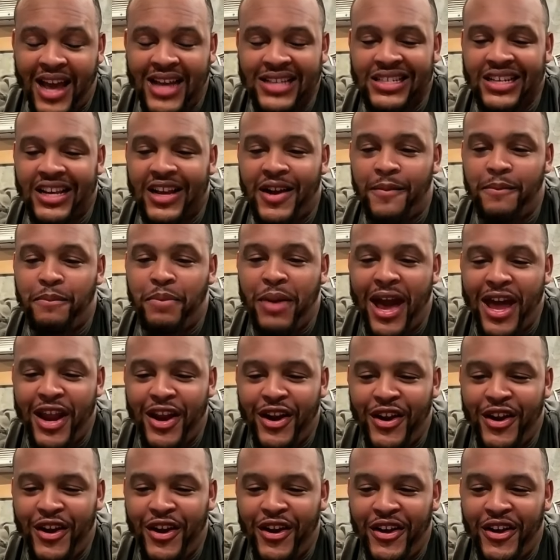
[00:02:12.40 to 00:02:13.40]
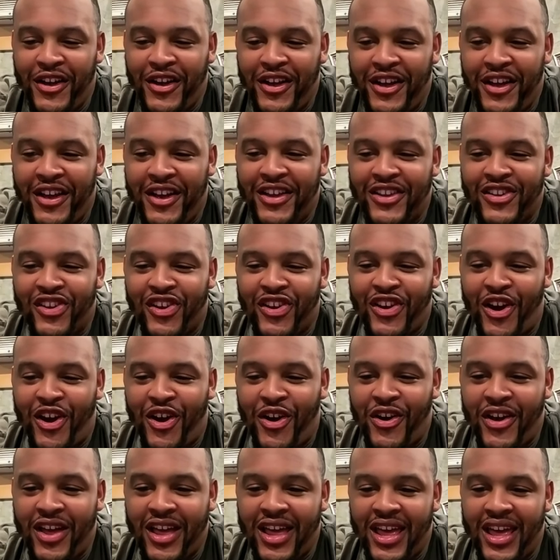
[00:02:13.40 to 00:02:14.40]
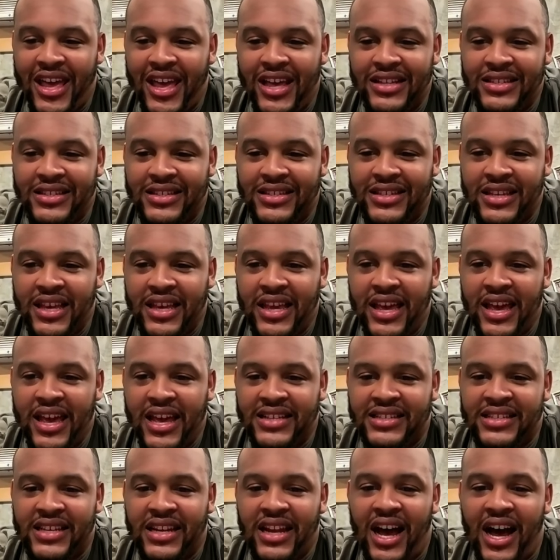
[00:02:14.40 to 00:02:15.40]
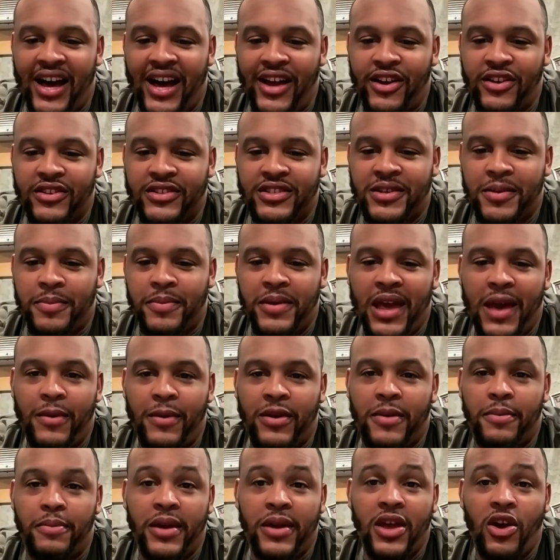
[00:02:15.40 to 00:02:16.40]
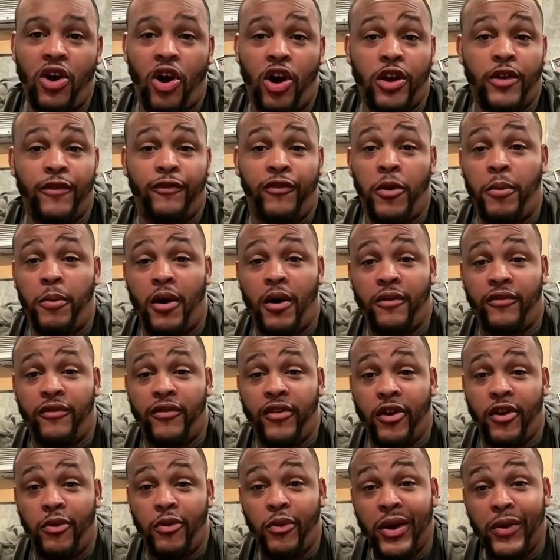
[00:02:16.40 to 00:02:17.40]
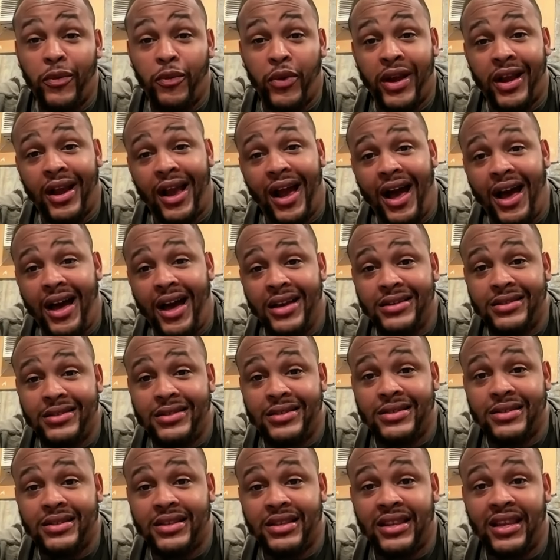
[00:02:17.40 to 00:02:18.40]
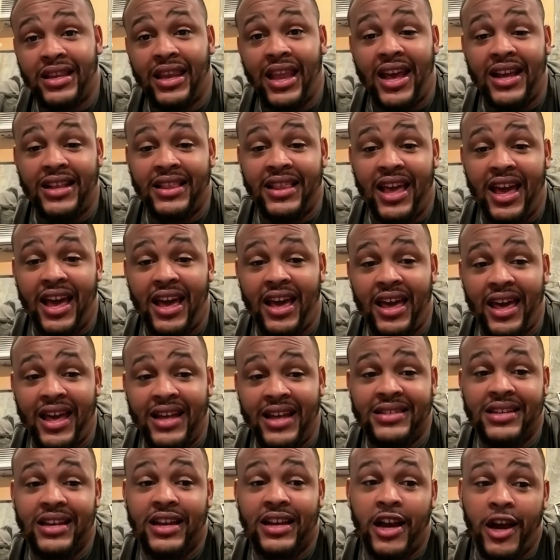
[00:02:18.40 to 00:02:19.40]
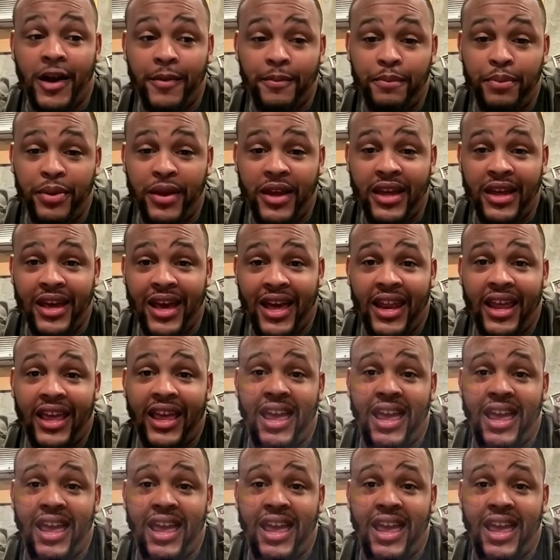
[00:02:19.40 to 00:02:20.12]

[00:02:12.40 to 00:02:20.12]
as a competitor, you know, it's it's an honor to be able to be on the football field with, with guys like that and to compete